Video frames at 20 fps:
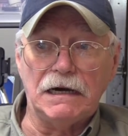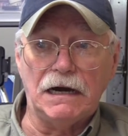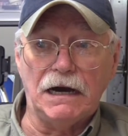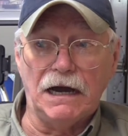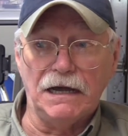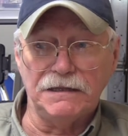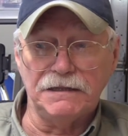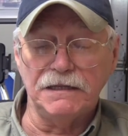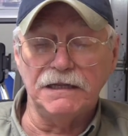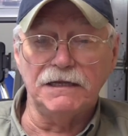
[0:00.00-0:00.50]

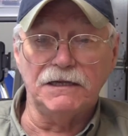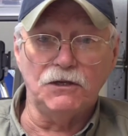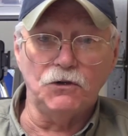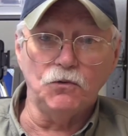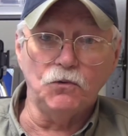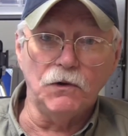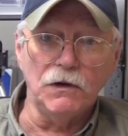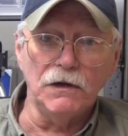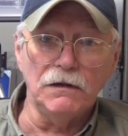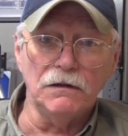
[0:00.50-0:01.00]
I think you
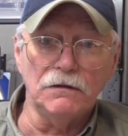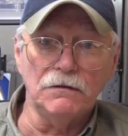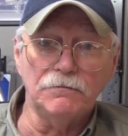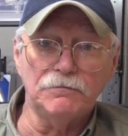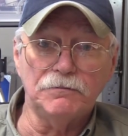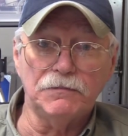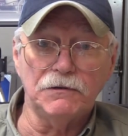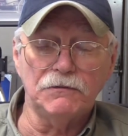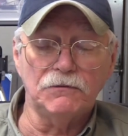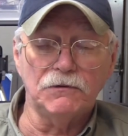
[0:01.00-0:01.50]
will,
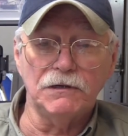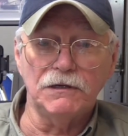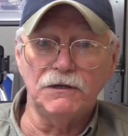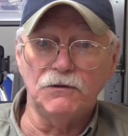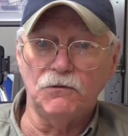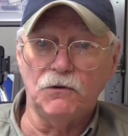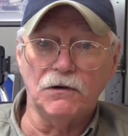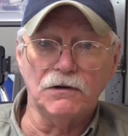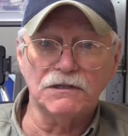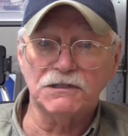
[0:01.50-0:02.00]
but will you
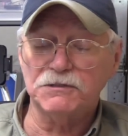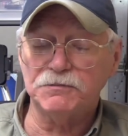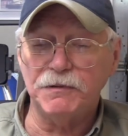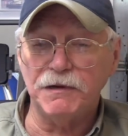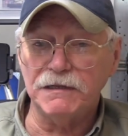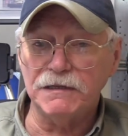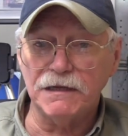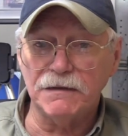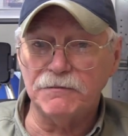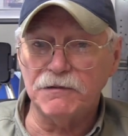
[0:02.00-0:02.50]
want to
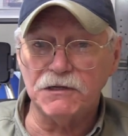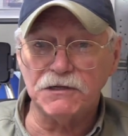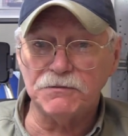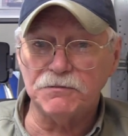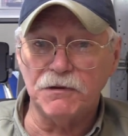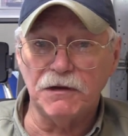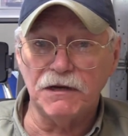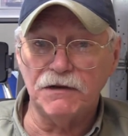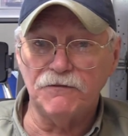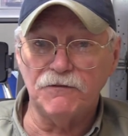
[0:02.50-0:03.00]
spend that much
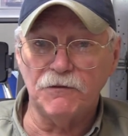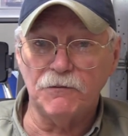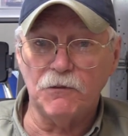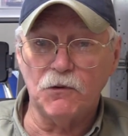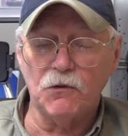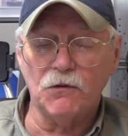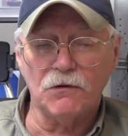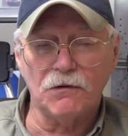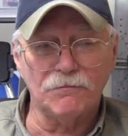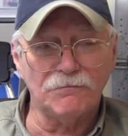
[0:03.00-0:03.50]
money for
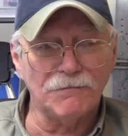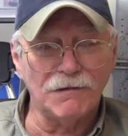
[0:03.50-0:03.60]
more?